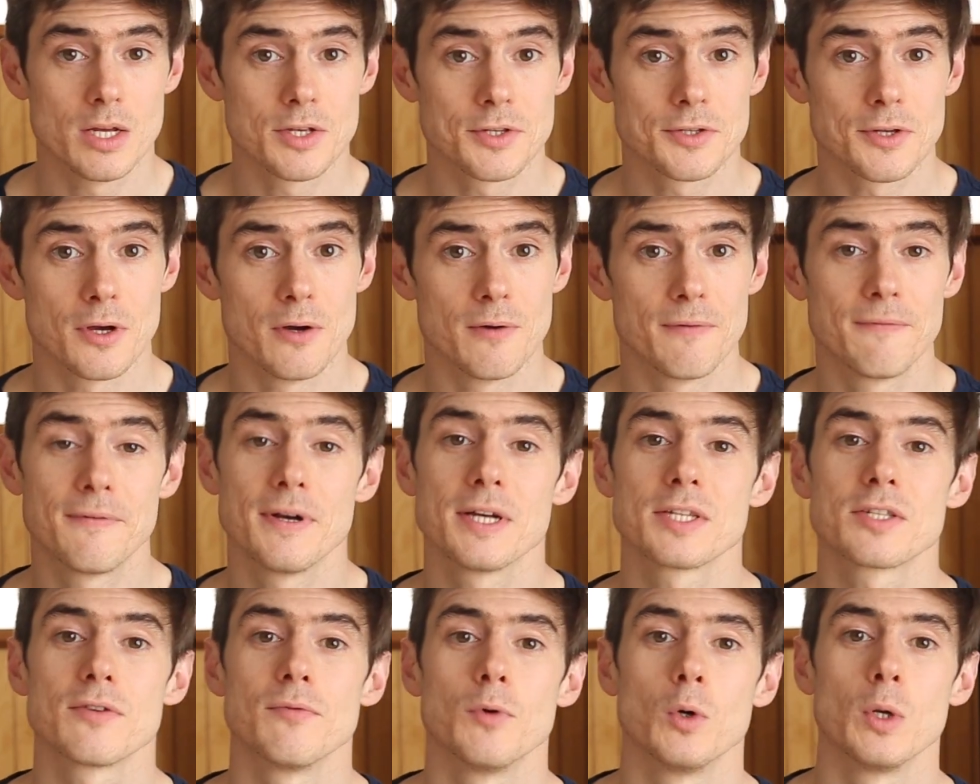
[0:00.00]
So
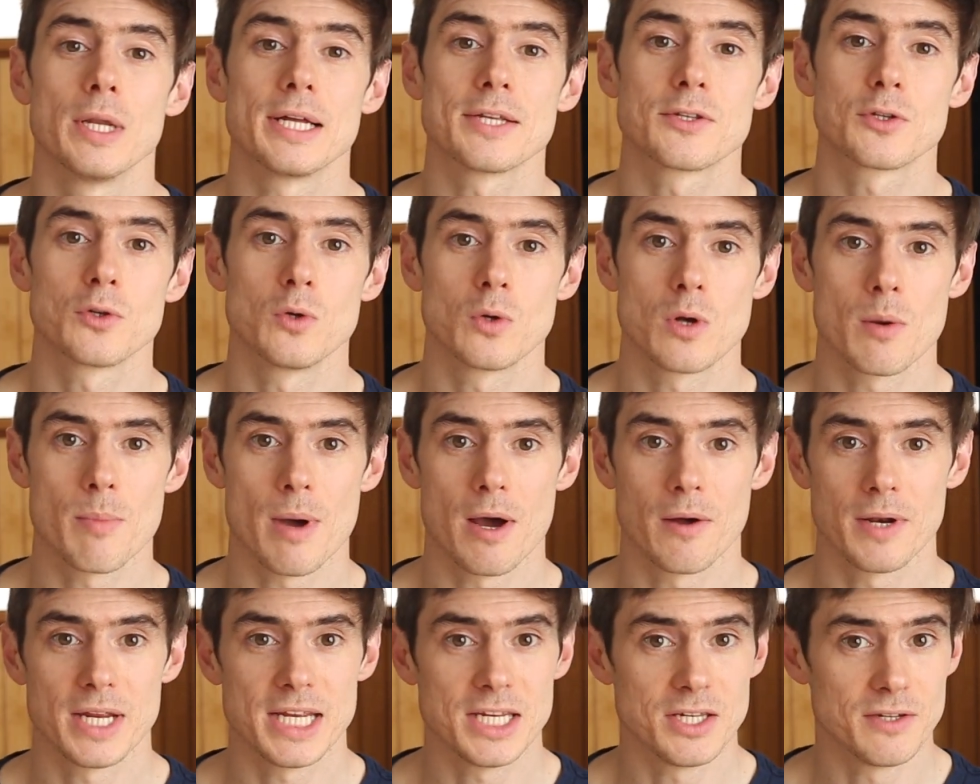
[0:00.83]
first of all, let's talk
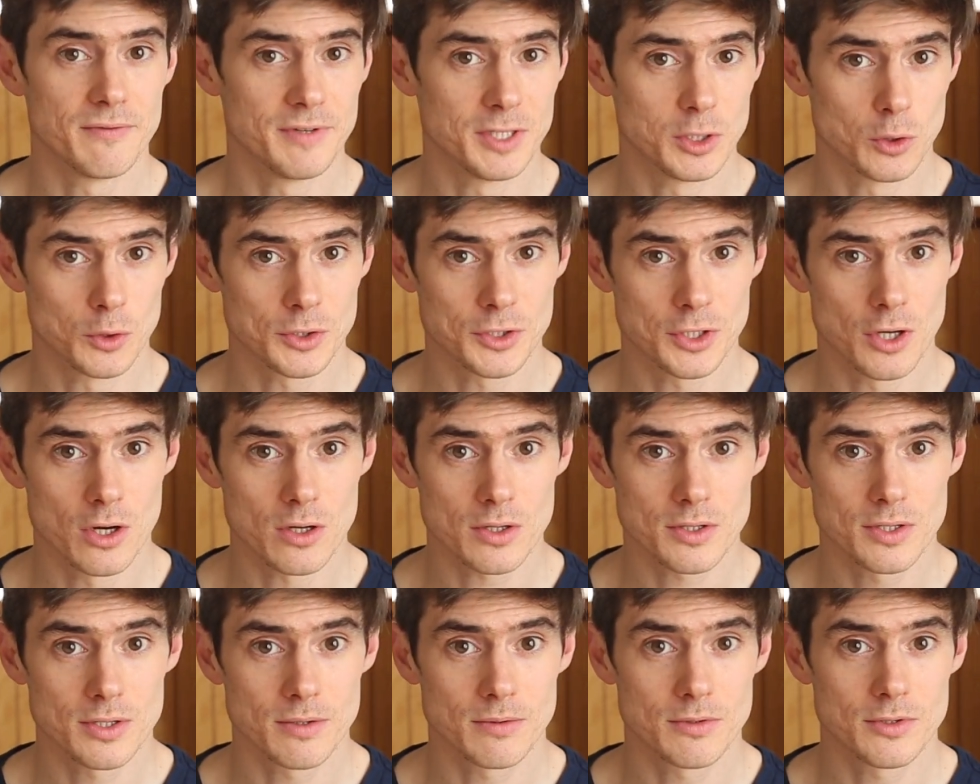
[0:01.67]
about individual
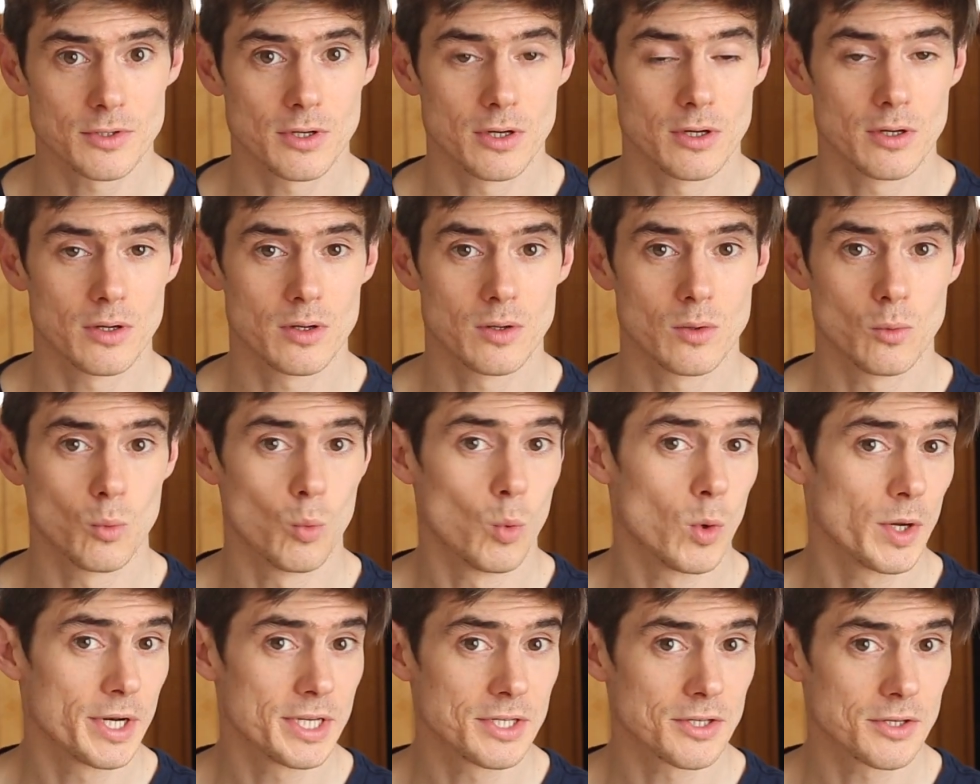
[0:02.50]
stocks. So
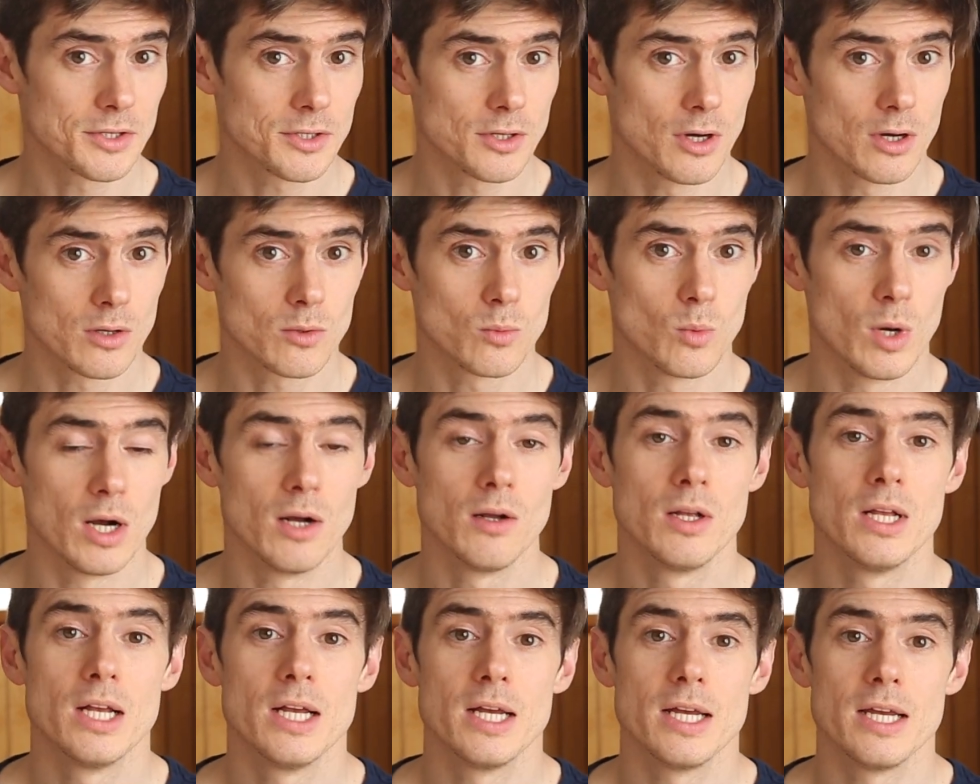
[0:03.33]
what is a stock?
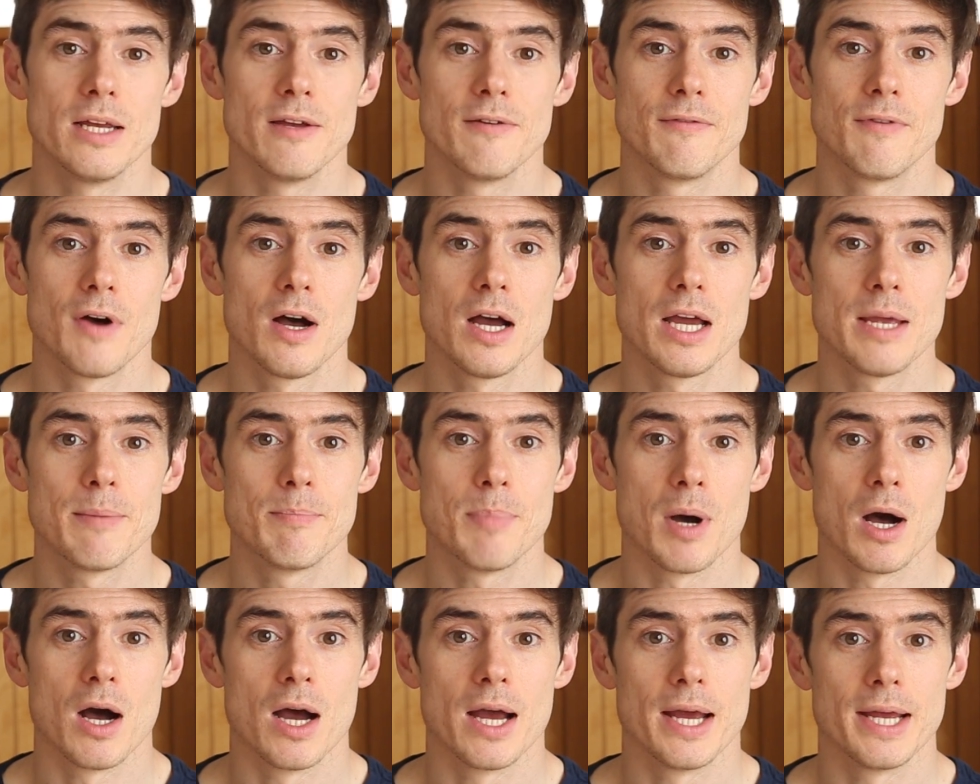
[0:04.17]
Well, if I
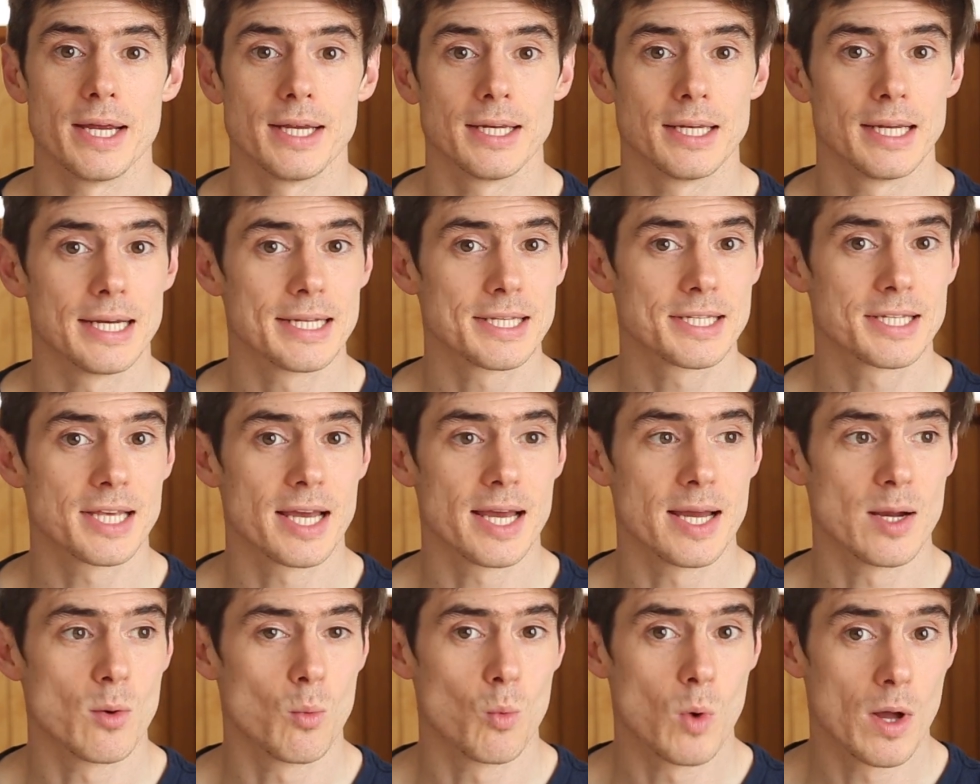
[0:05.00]
buy, let's
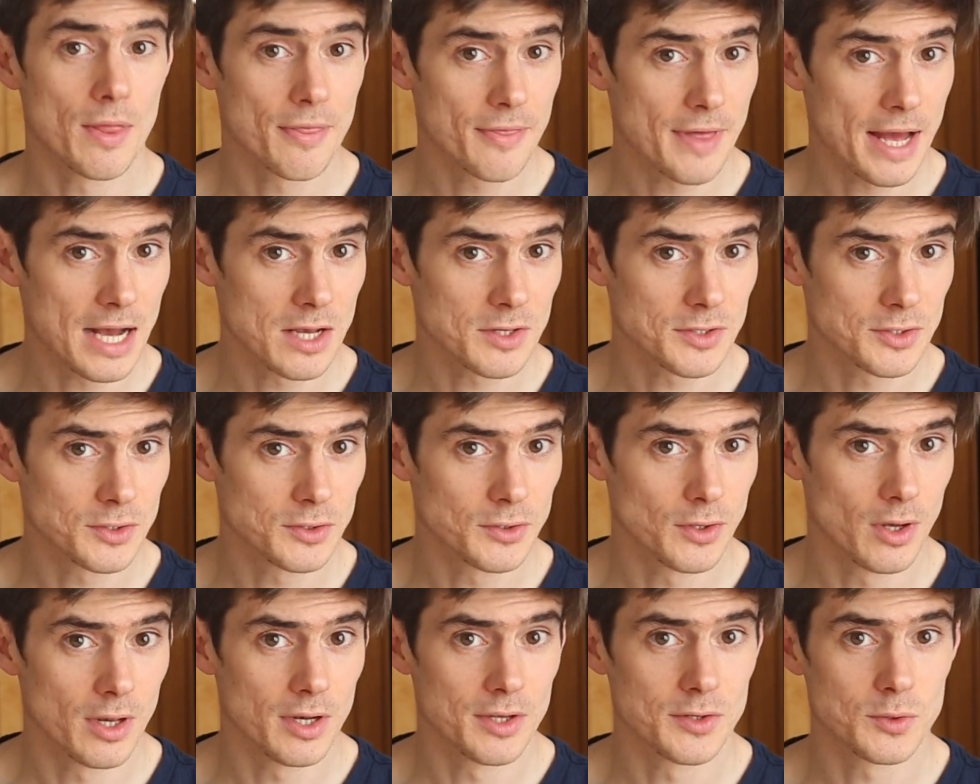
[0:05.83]
say,
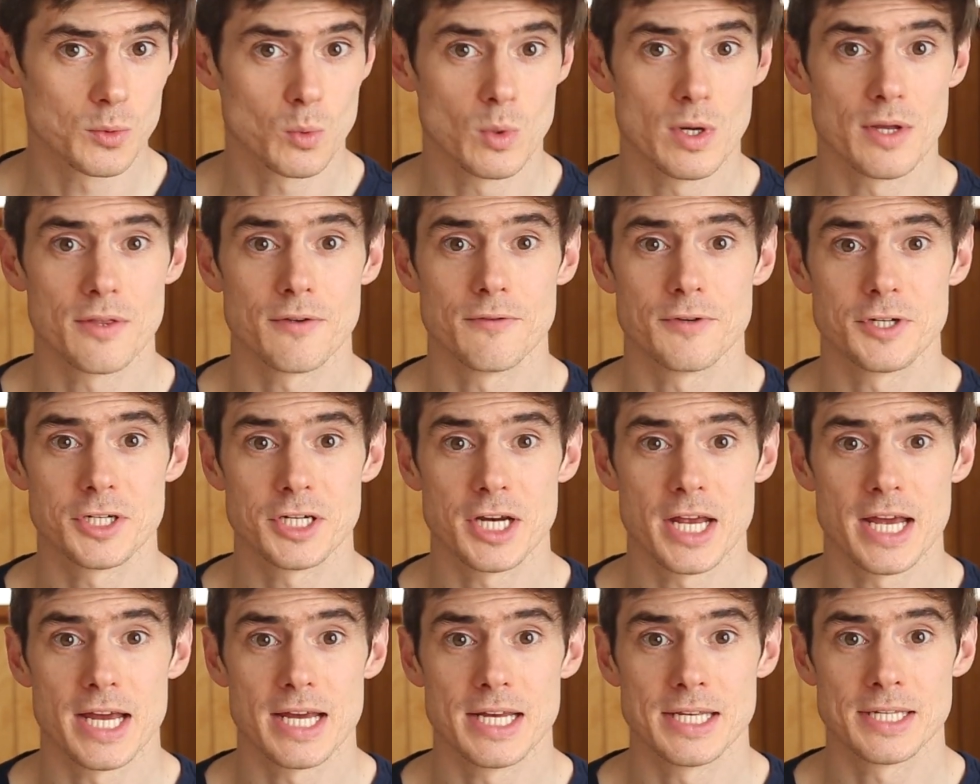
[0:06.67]
$1,000 worth of
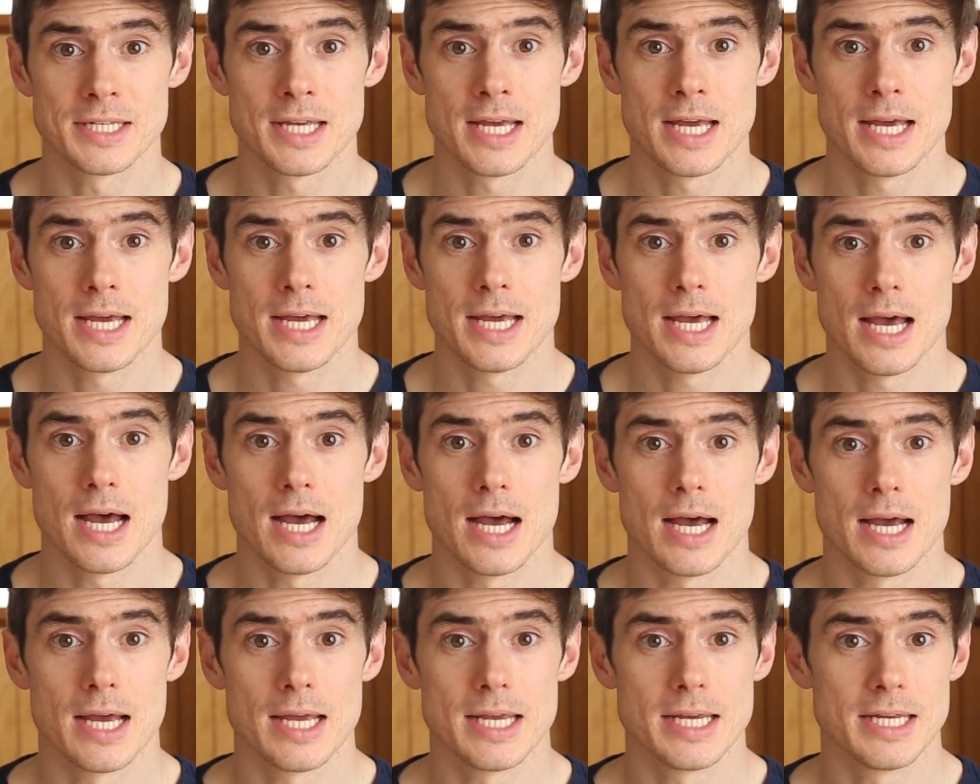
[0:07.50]
shares
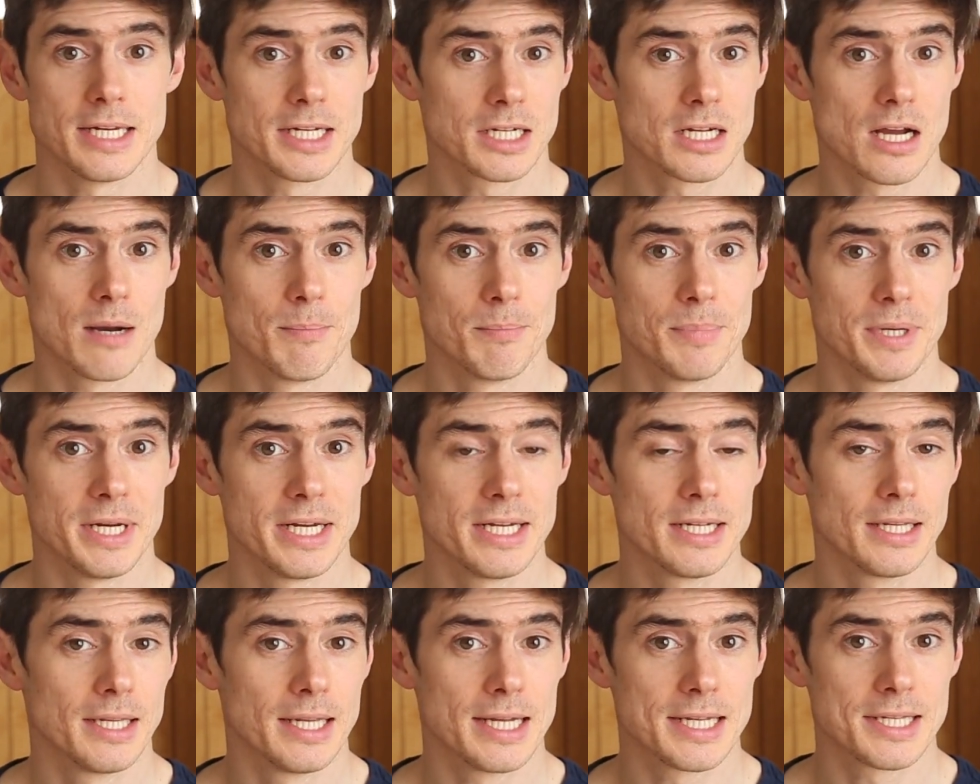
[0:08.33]
in a
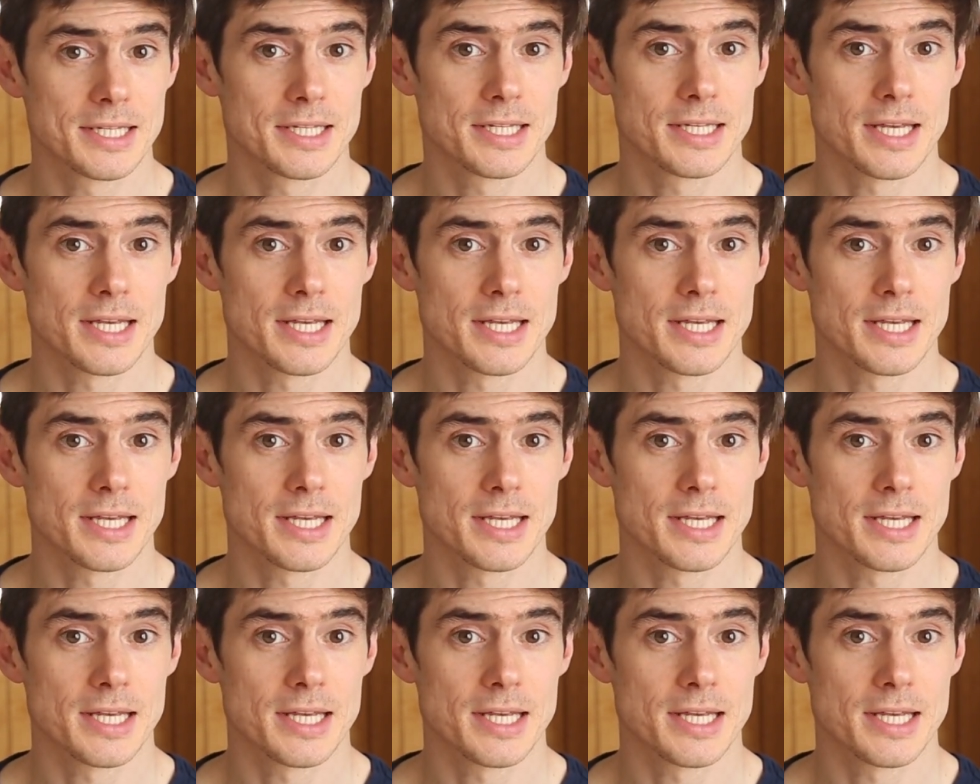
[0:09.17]
company, let's